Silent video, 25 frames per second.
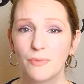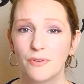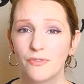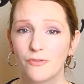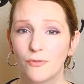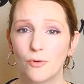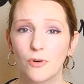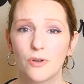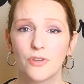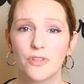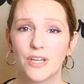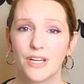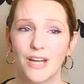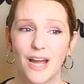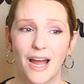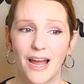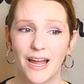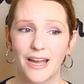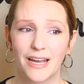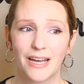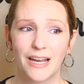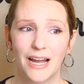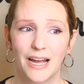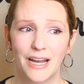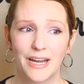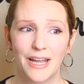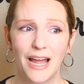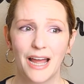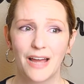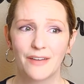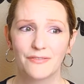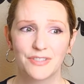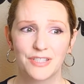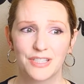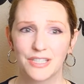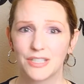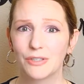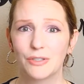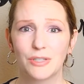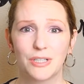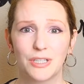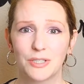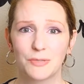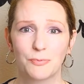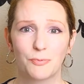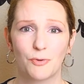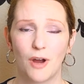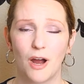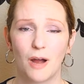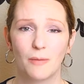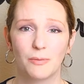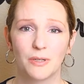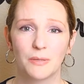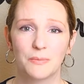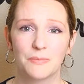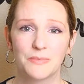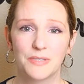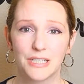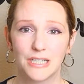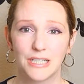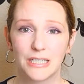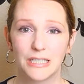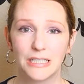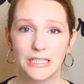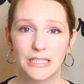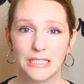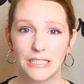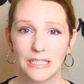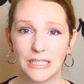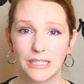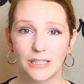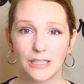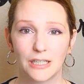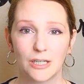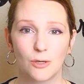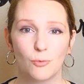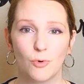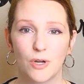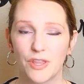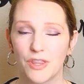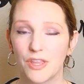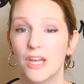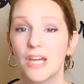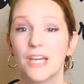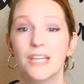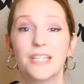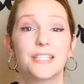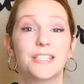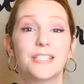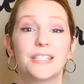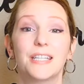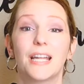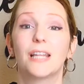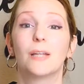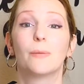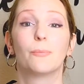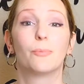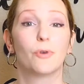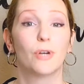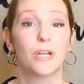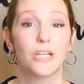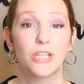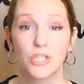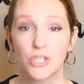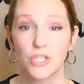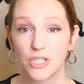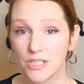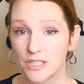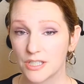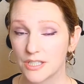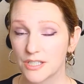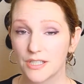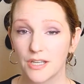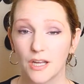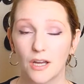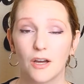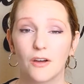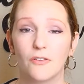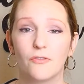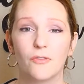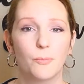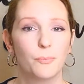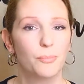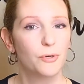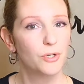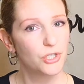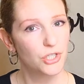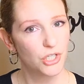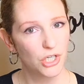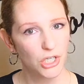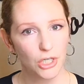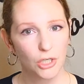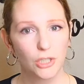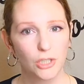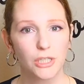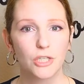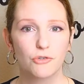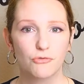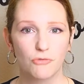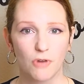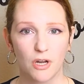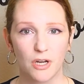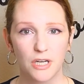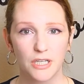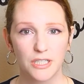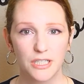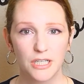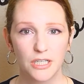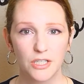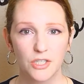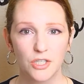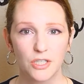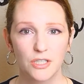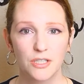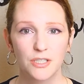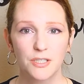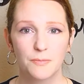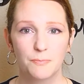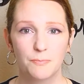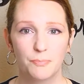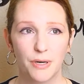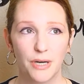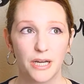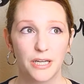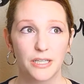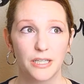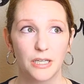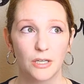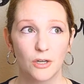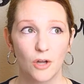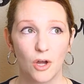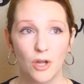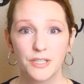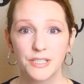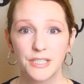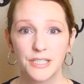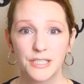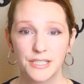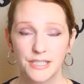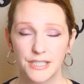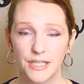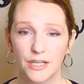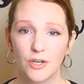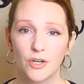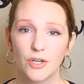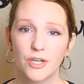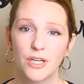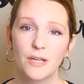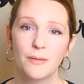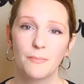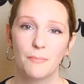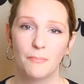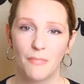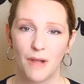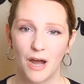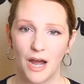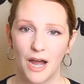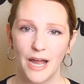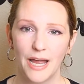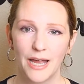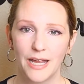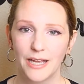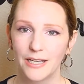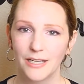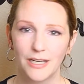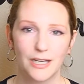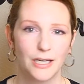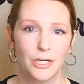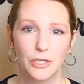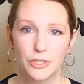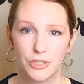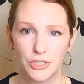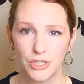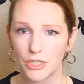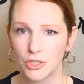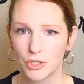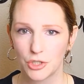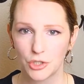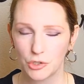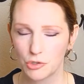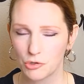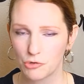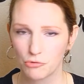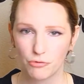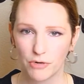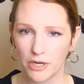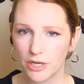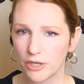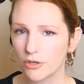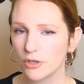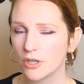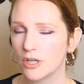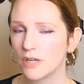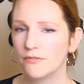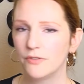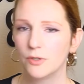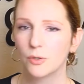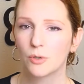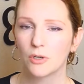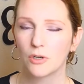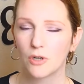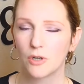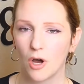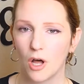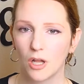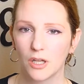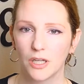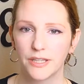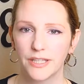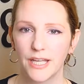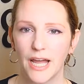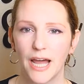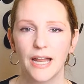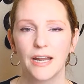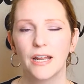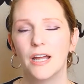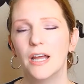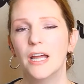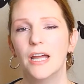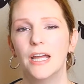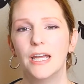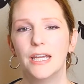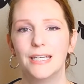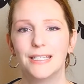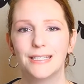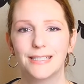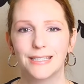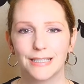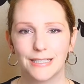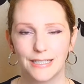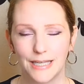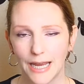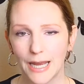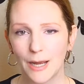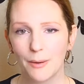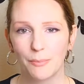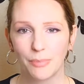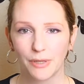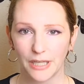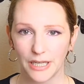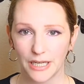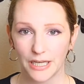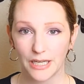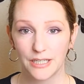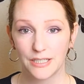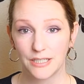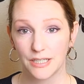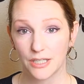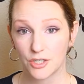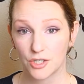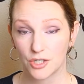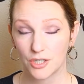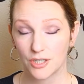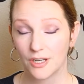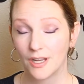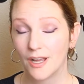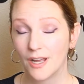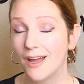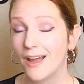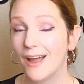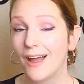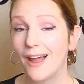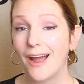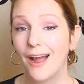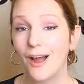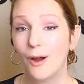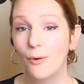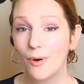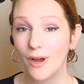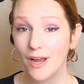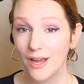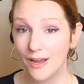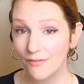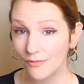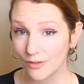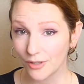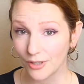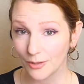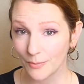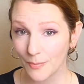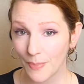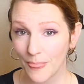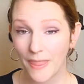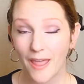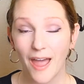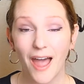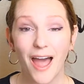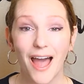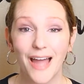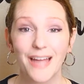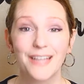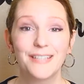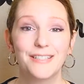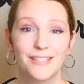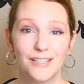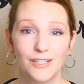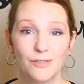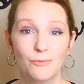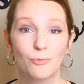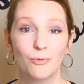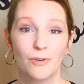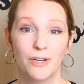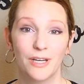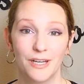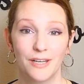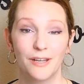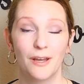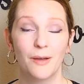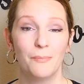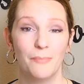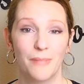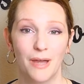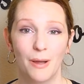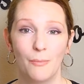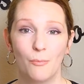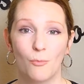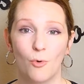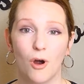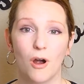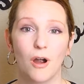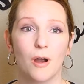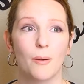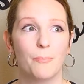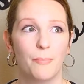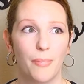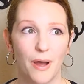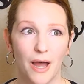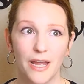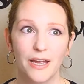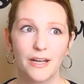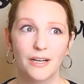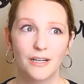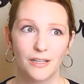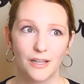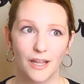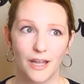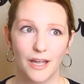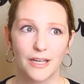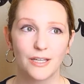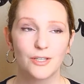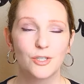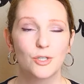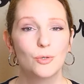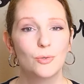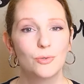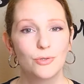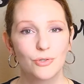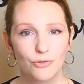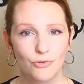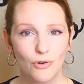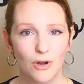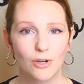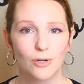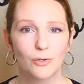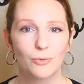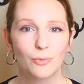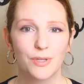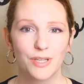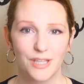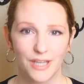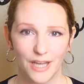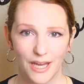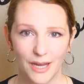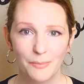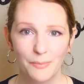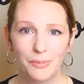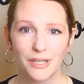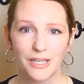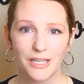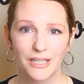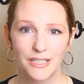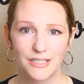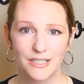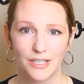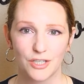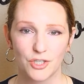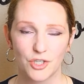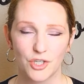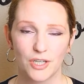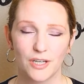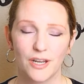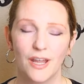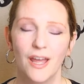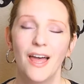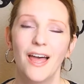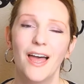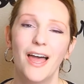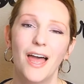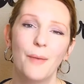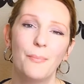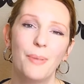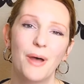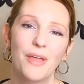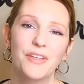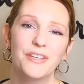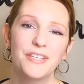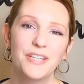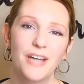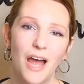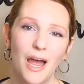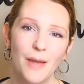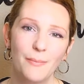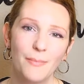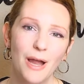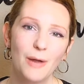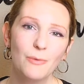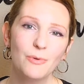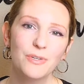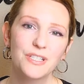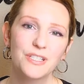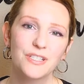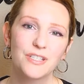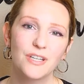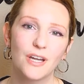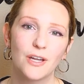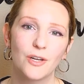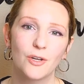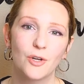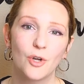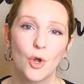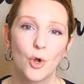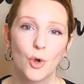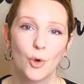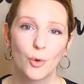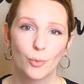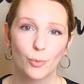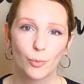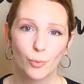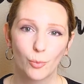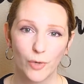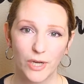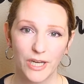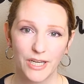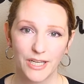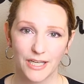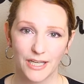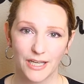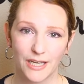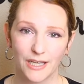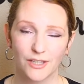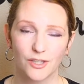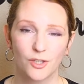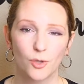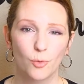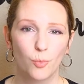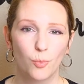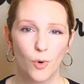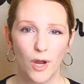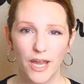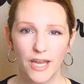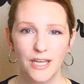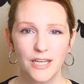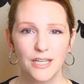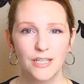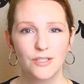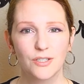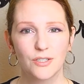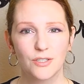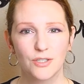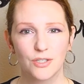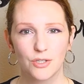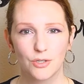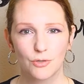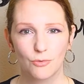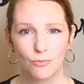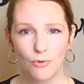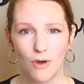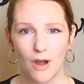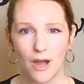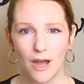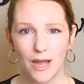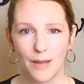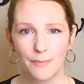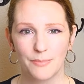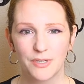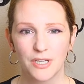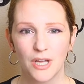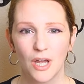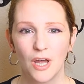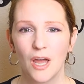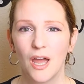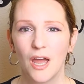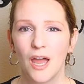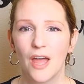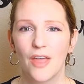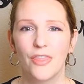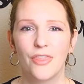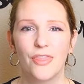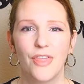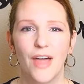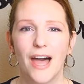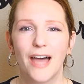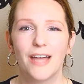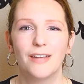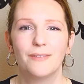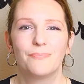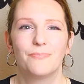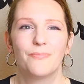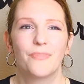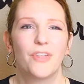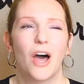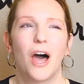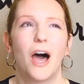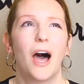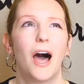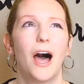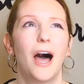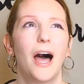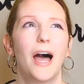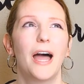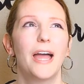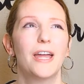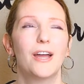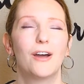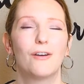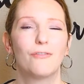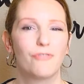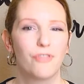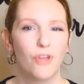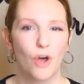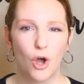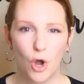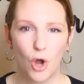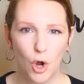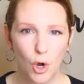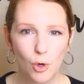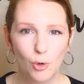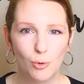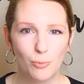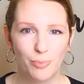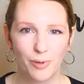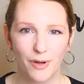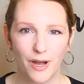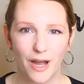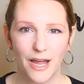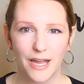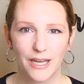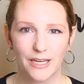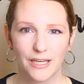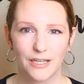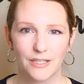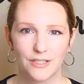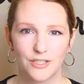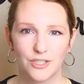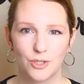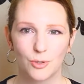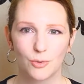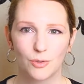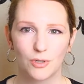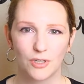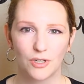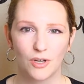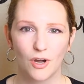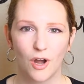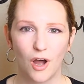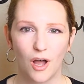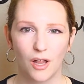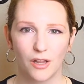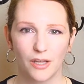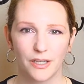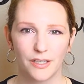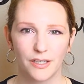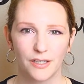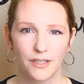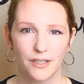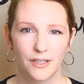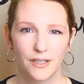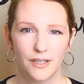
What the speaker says: before that I kind of have serious problems in dealing with celebrations of particularly drug addictions, but in all sincerity, my addiction trigger, if you can call it that, is gambling addiction. However, I did read a memoir by a client who struggled with gambling addiction, and by the time I was done reading it, the way he described that the high of the hope, I guess you could call it,